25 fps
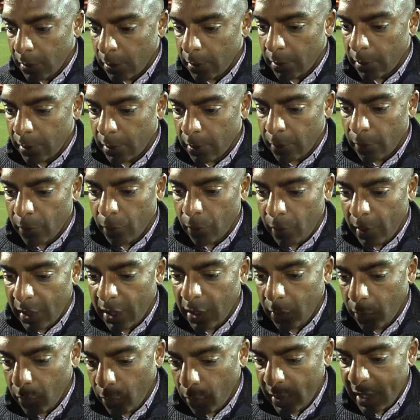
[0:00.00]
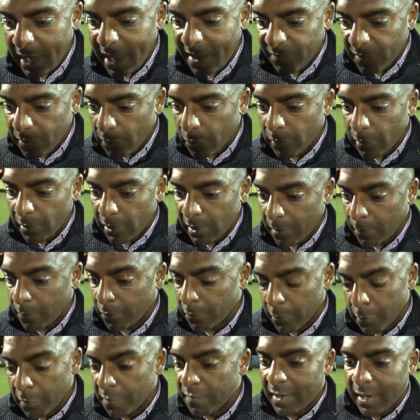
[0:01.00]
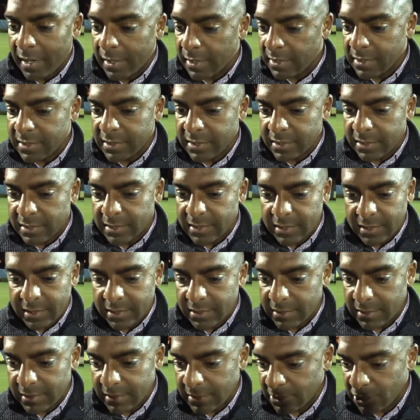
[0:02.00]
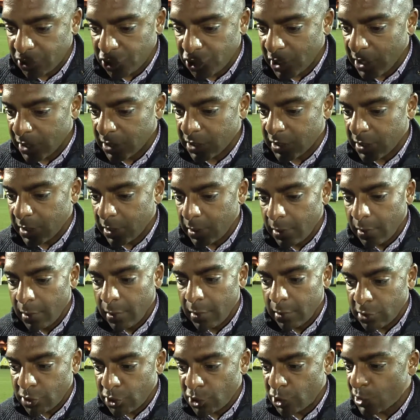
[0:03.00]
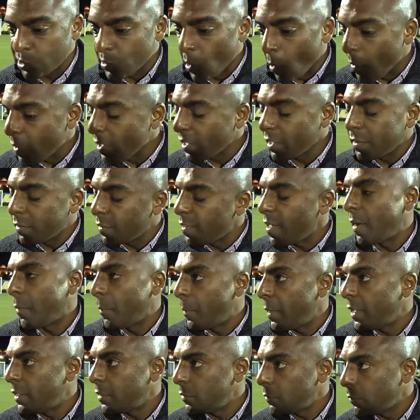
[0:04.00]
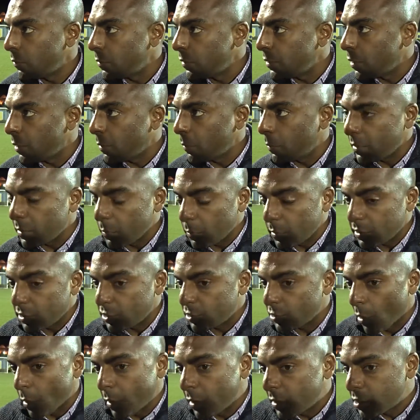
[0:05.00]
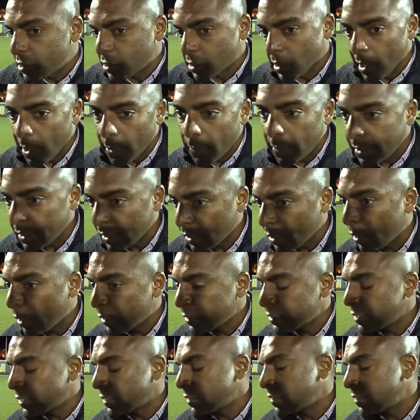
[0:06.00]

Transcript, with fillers: uh, we we have to really improve on is is, is, is just starting that way. You know, we, we started slow, and it cost